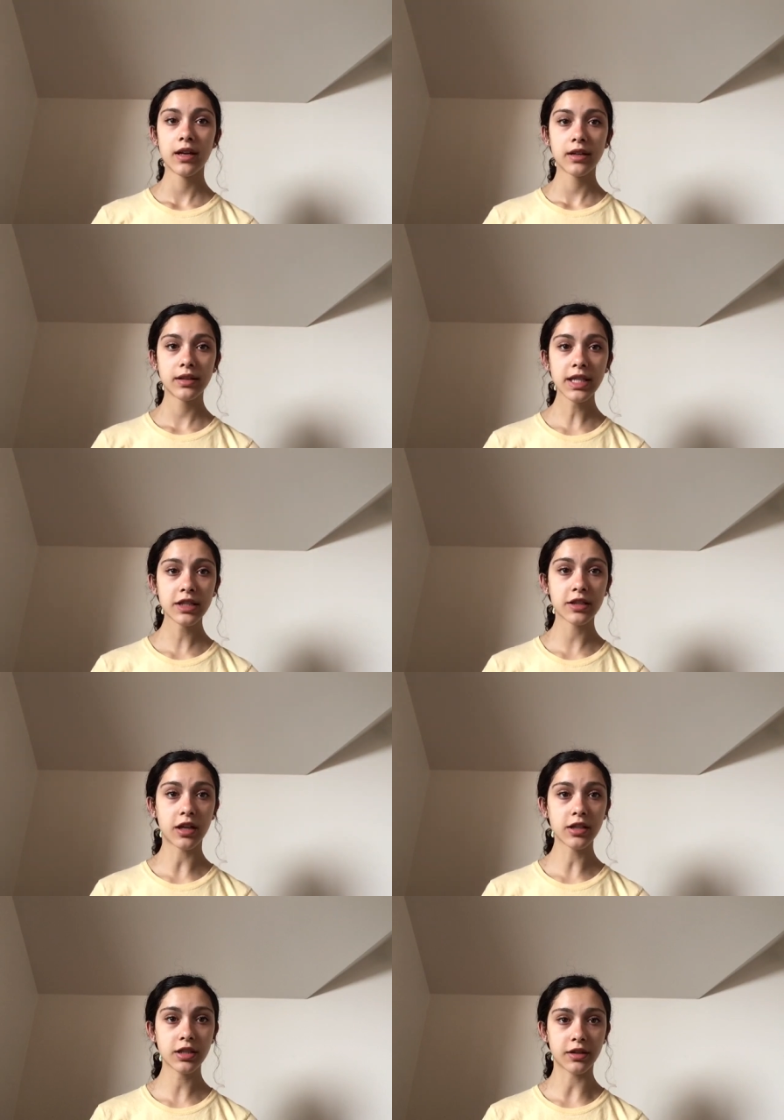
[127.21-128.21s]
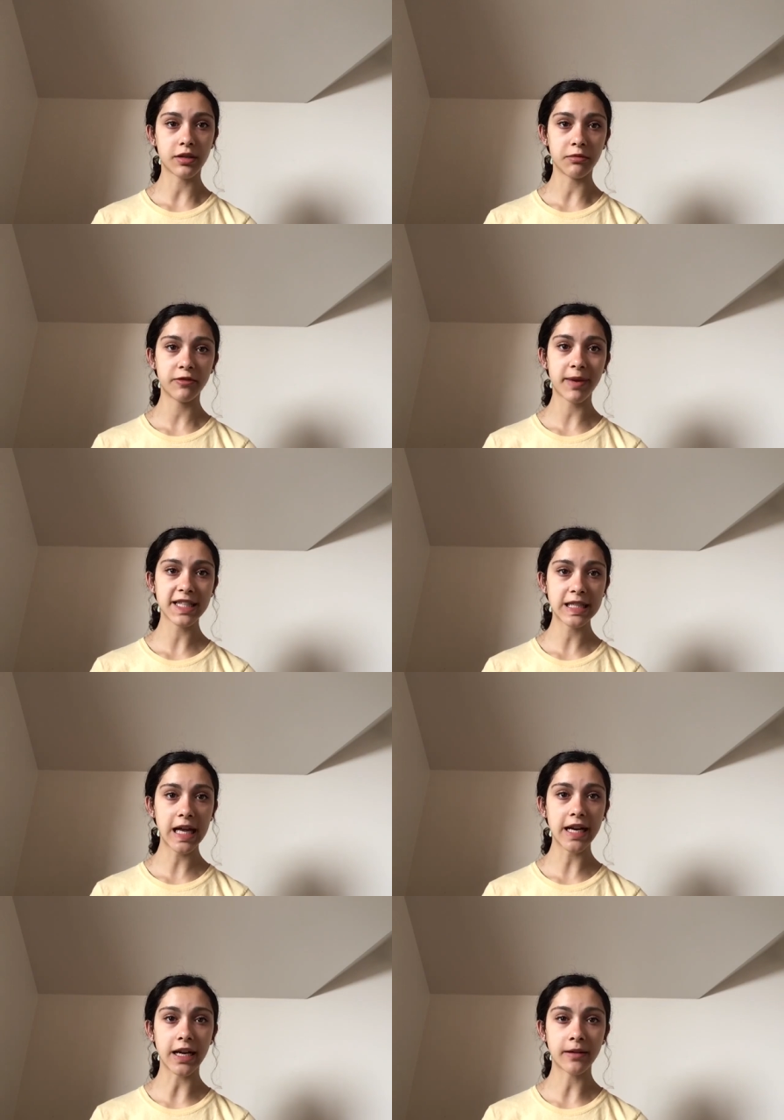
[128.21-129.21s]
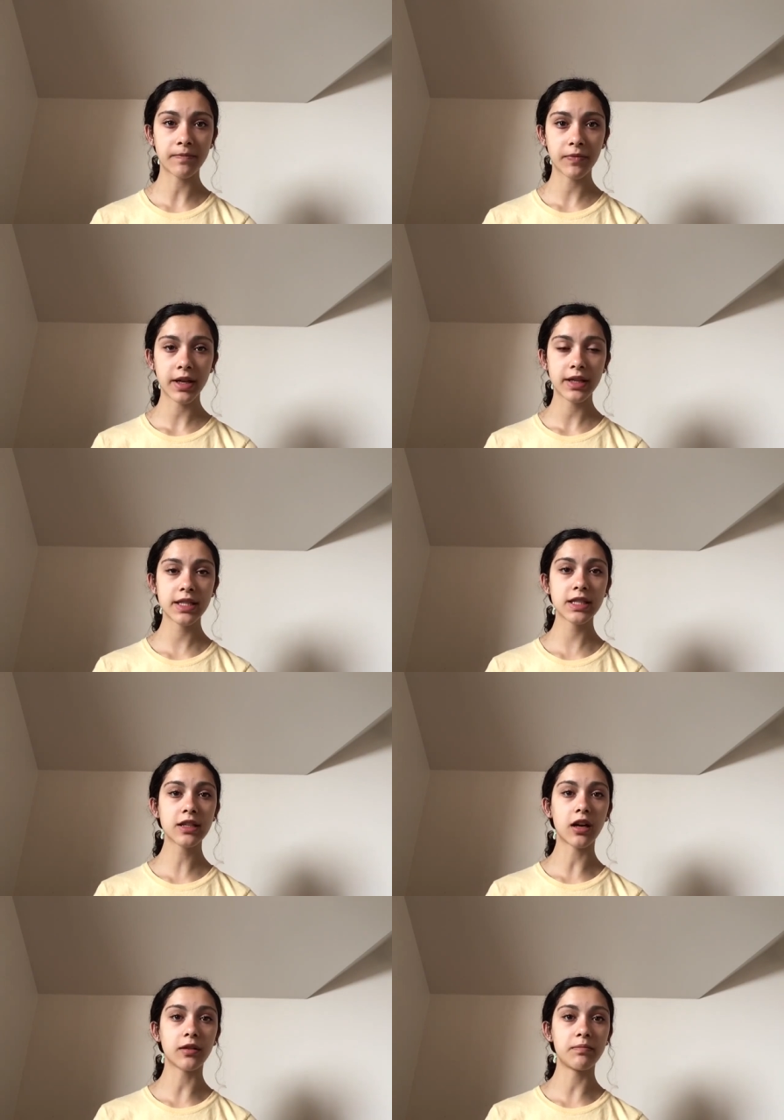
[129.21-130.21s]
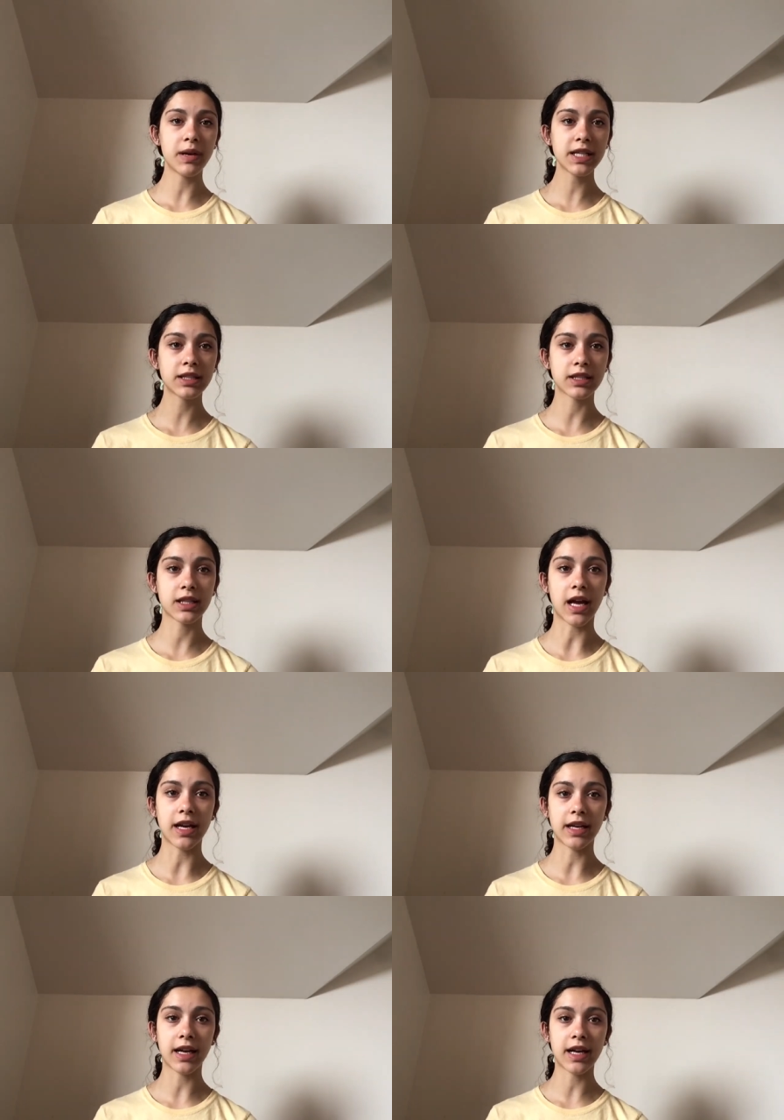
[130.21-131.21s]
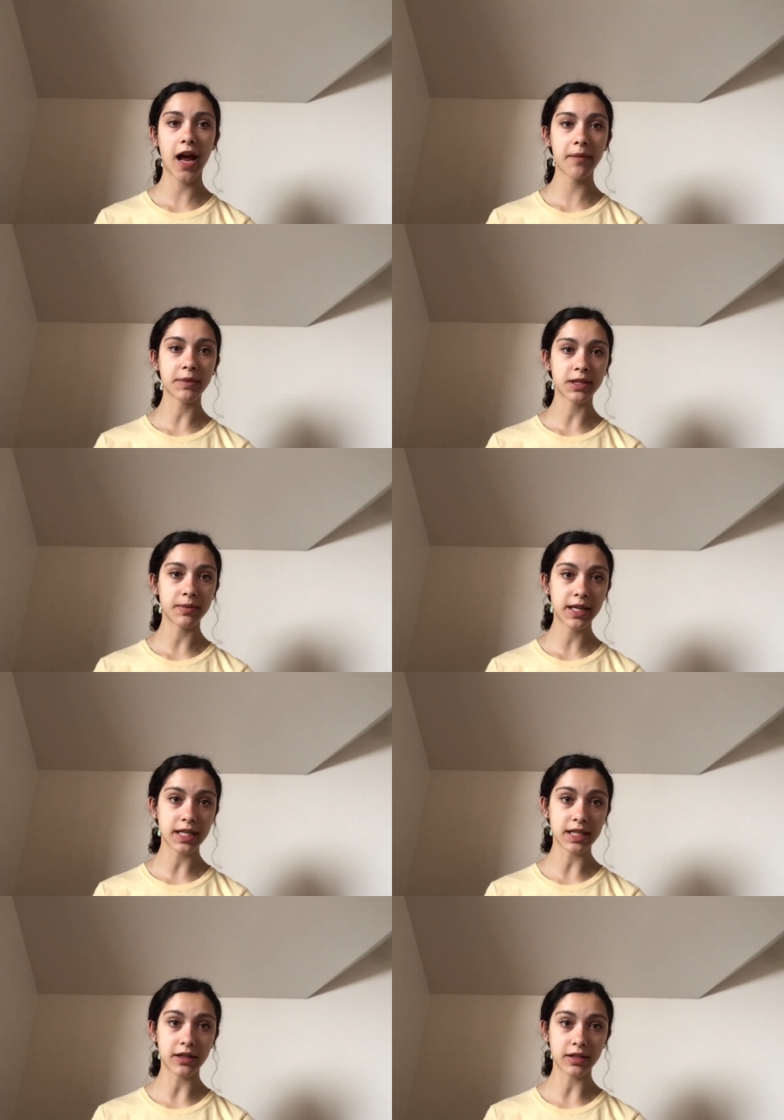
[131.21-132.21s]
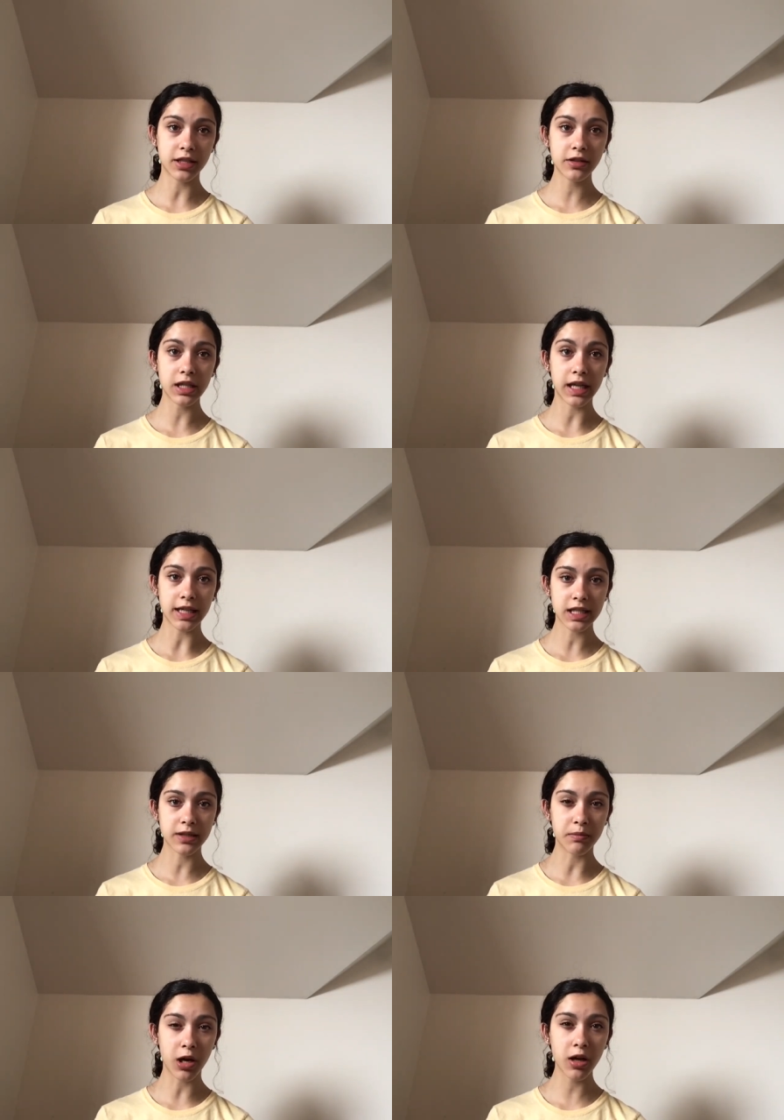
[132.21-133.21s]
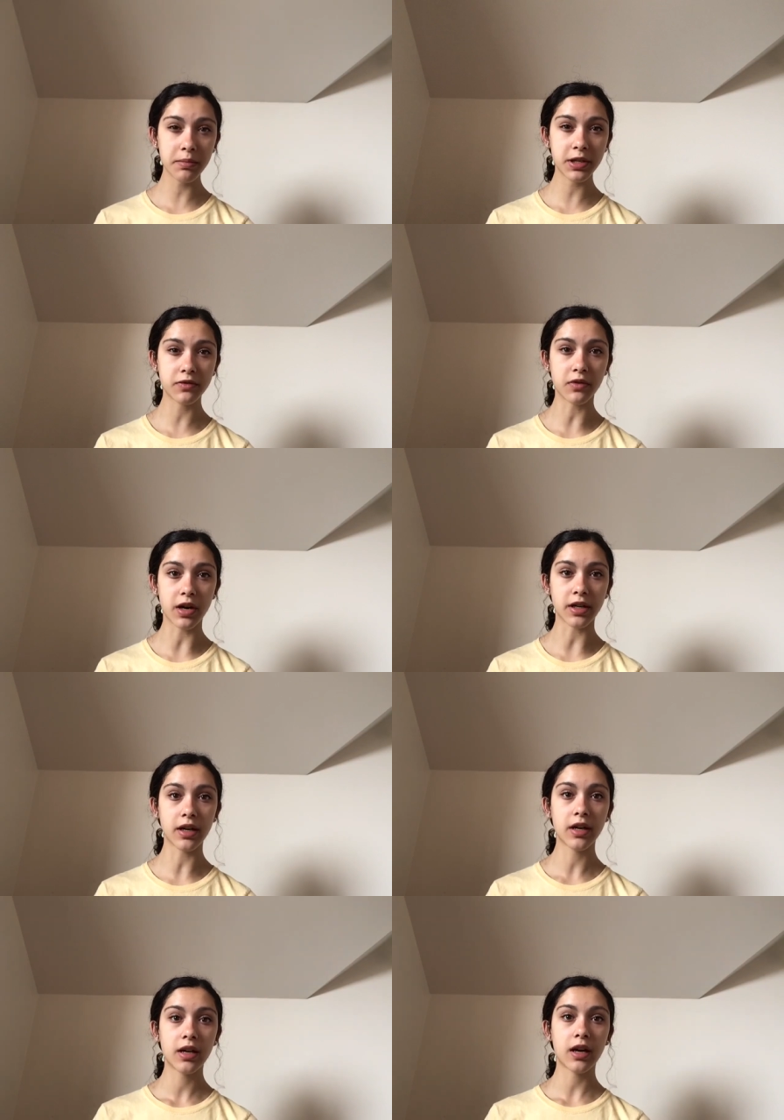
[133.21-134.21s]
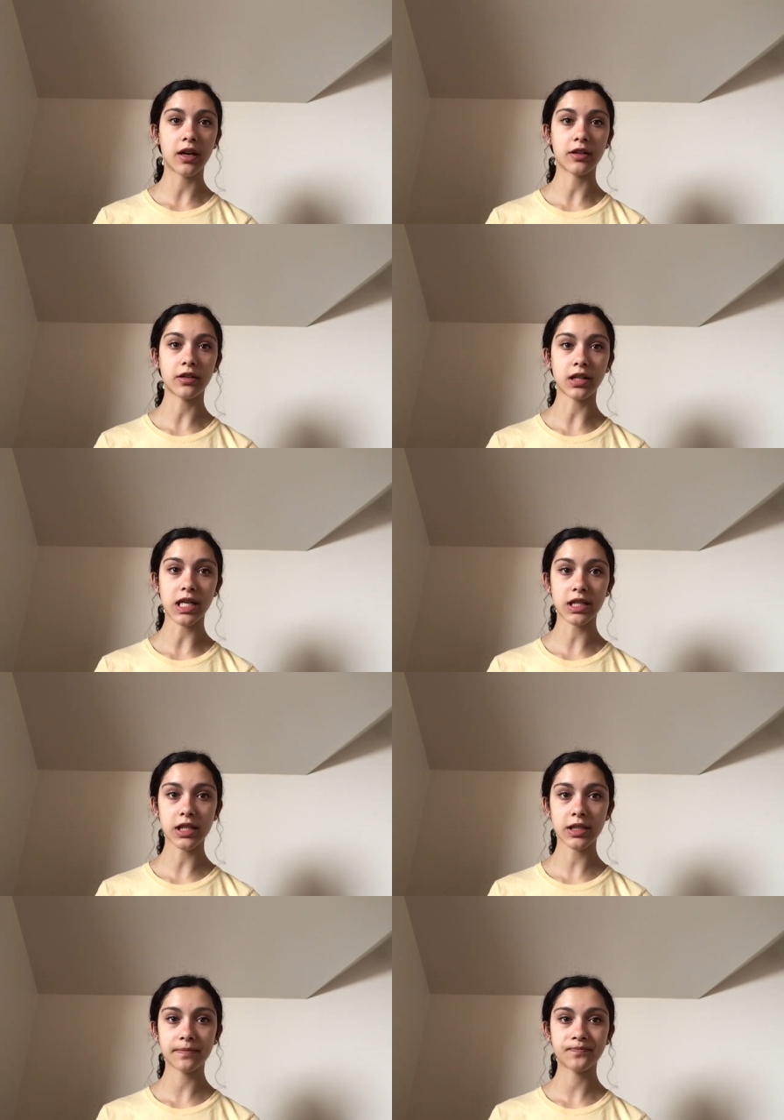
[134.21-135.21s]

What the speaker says: Glaciers also can move by sliding. This is called basal sliding and happens because there is usually a small bit of water under glaciers.